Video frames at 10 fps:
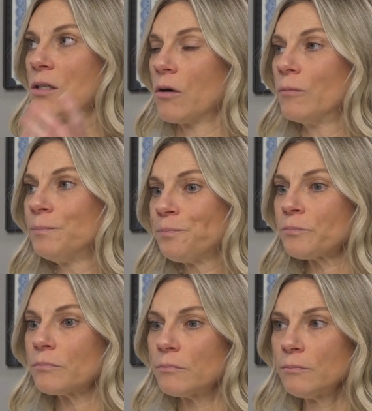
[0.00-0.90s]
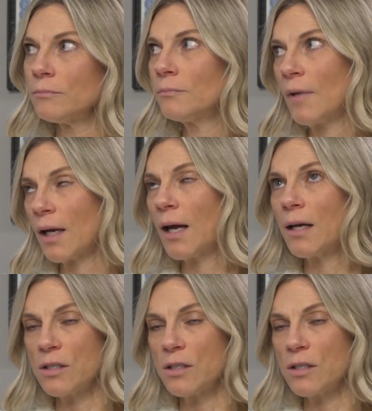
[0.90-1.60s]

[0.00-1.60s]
So again,